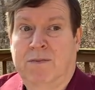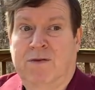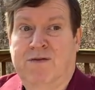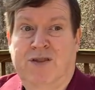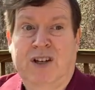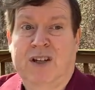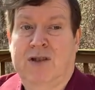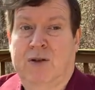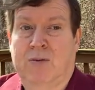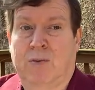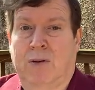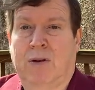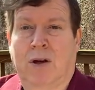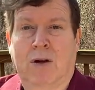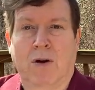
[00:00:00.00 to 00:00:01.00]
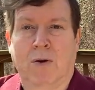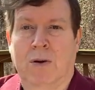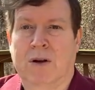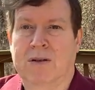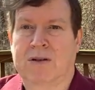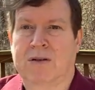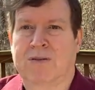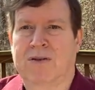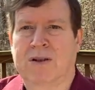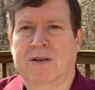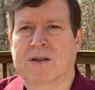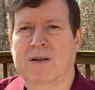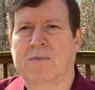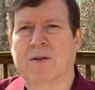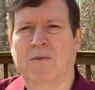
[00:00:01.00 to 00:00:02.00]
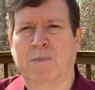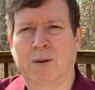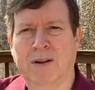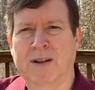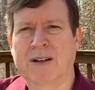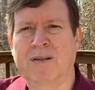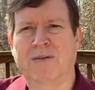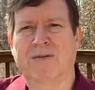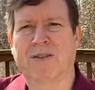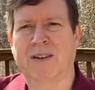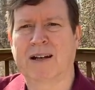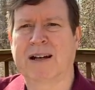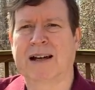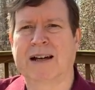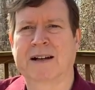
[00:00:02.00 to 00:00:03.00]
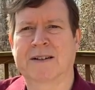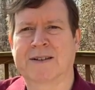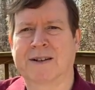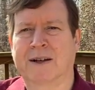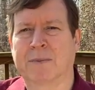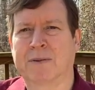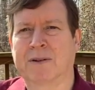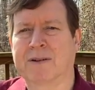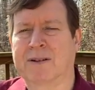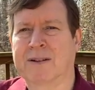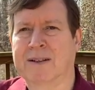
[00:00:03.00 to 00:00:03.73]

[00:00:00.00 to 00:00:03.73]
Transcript: fits with a cohesive system of belief that I accept.